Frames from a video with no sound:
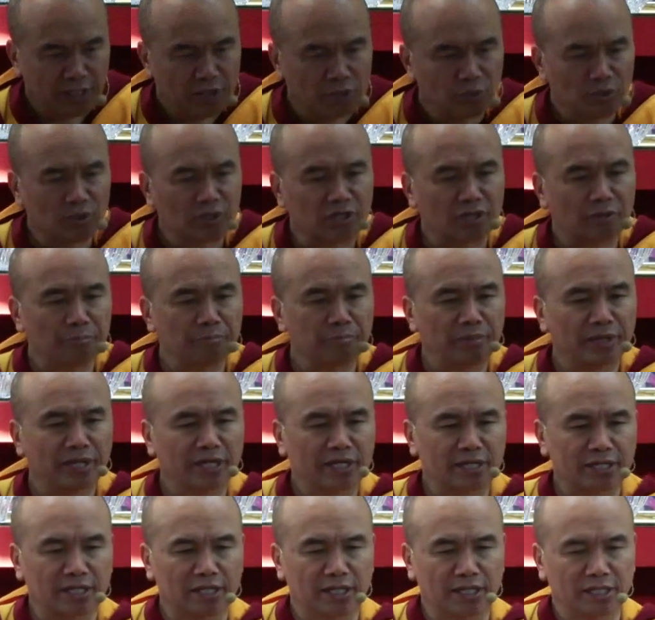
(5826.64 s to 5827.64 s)
We'll come
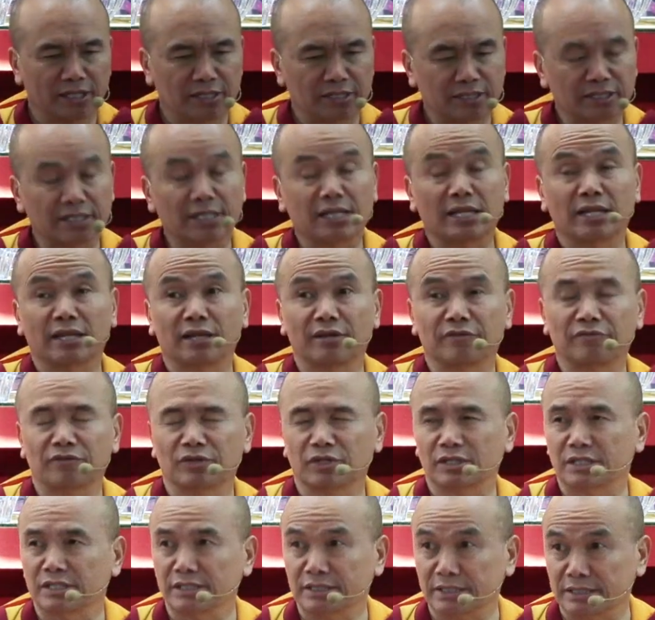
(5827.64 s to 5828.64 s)
back at
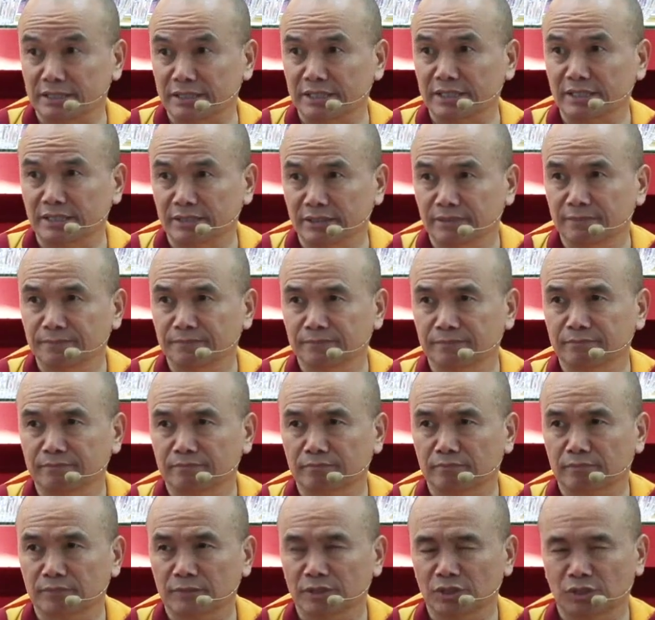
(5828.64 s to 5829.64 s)
11:30.
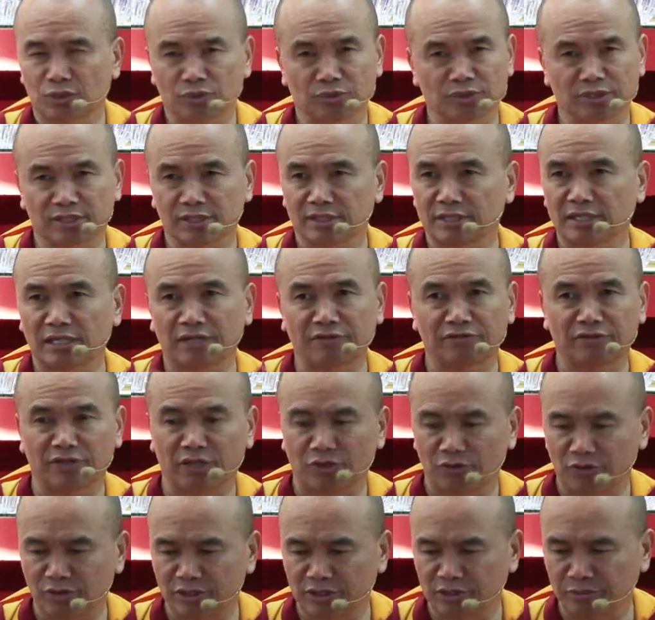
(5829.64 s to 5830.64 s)
So just half an
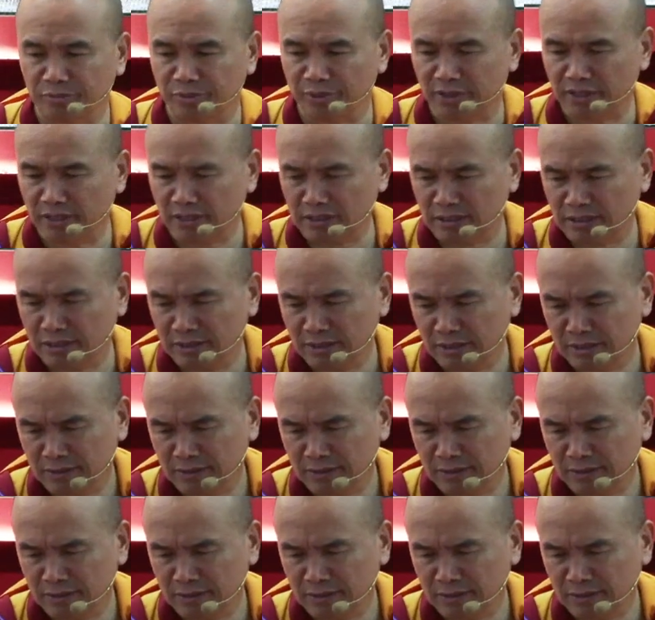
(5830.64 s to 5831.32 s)
hour tea break.